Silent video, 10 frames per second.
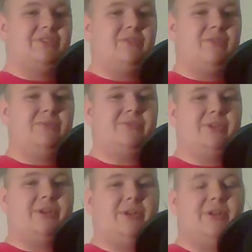
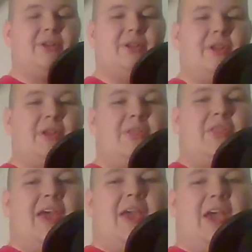cruiser
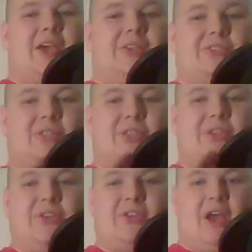that has the
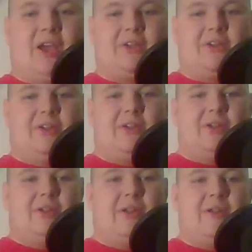doctor,